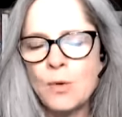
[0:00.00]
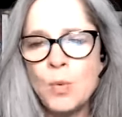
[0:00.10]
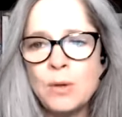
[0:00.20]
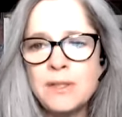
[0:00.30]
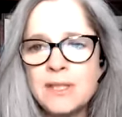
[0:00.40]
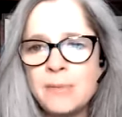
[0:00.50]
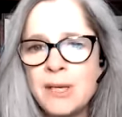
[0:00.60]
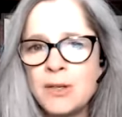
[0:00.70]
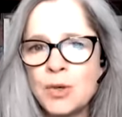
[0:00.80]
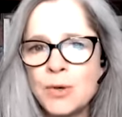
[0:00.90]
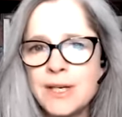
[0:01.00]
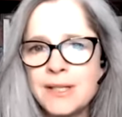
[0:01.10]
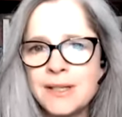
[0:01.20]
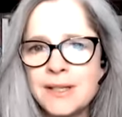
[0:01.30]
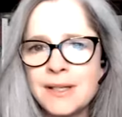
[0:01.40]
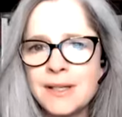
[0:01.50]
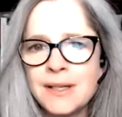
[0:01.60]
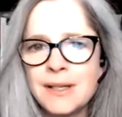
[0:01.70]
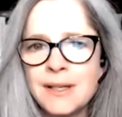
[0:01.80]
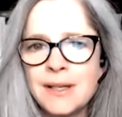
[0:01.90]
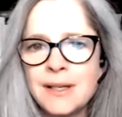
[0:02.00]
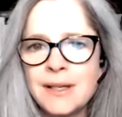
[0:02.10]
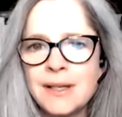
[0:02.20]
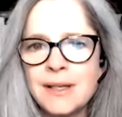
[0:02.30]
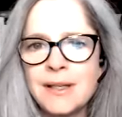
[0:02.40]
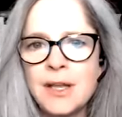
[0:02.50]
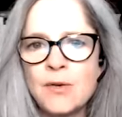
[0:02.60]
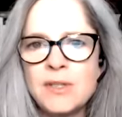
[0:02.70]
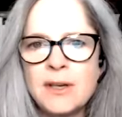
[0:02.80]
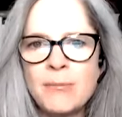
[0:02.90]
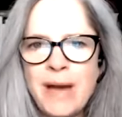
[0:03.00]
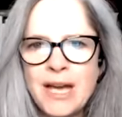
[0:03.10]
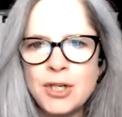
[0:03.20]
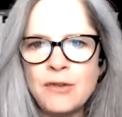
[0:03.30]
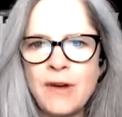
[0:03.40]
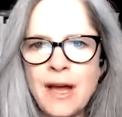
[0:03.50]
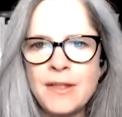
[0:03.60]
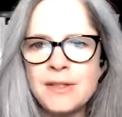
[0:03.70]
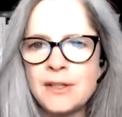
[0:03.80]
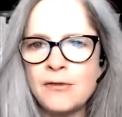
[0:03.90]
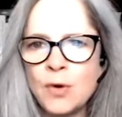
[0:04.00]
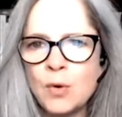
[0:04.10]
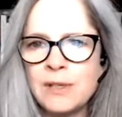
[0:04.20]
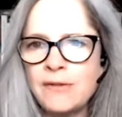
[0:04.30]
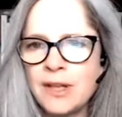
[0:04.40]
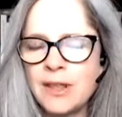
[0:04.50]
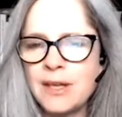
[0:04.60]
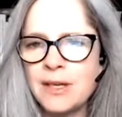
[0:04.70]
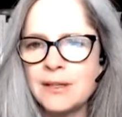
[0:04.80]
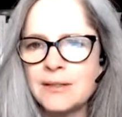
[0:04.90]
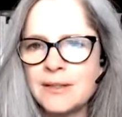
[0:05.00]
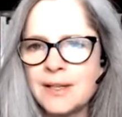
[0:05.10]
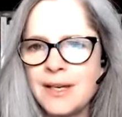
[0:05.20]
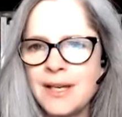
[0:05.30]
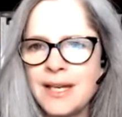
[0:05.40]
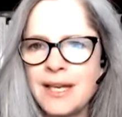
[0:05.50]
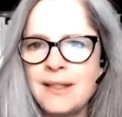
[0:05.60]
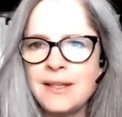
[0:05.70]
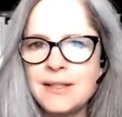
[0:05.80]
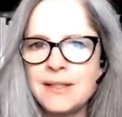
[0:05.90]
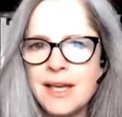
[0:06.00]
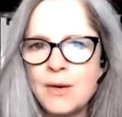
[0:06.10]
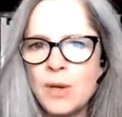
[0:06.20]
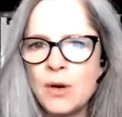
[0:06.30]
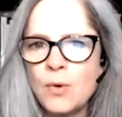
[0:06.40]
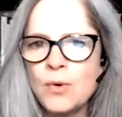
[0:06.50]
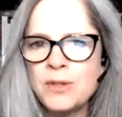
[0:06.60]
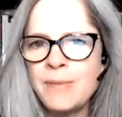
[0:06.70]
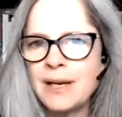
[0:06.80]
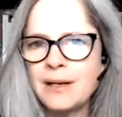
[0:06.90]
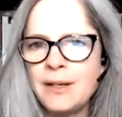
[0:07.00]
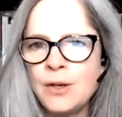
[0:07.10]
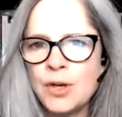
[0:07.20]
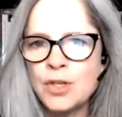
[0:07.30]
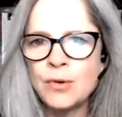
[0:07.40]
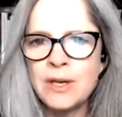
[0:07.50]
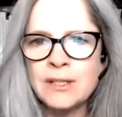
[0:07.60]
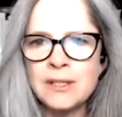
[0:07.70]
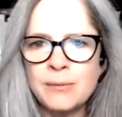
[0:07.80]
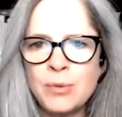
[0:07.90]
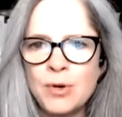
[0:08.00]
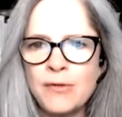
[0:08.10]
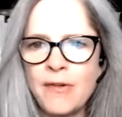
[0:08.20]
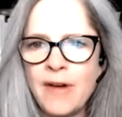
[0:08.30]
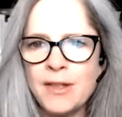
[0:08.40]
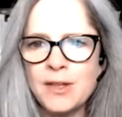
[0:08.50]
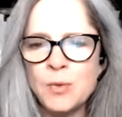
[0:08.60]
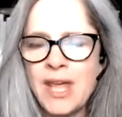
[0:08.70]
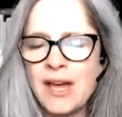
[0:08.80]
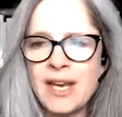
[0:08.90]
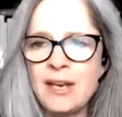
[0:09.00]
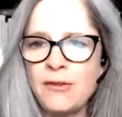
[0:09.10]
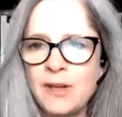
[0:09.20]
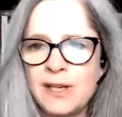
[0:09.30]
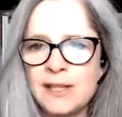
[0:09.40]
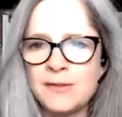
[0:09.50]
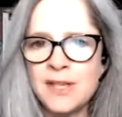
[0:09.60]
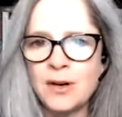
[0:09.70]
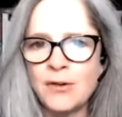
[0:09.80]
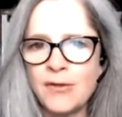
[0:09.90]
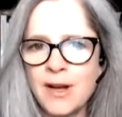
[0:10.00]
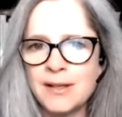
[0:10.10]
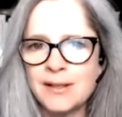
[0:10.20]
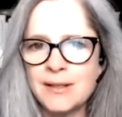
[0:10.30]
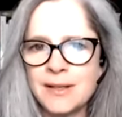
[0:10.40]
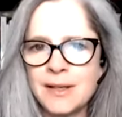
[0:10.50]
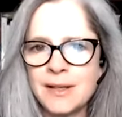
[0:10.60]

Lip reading: The world is to be enjoyed. There is compassion for others and for all living things. In this state, we are automatically nurturing and supportive of others without any feelings of sacrifice.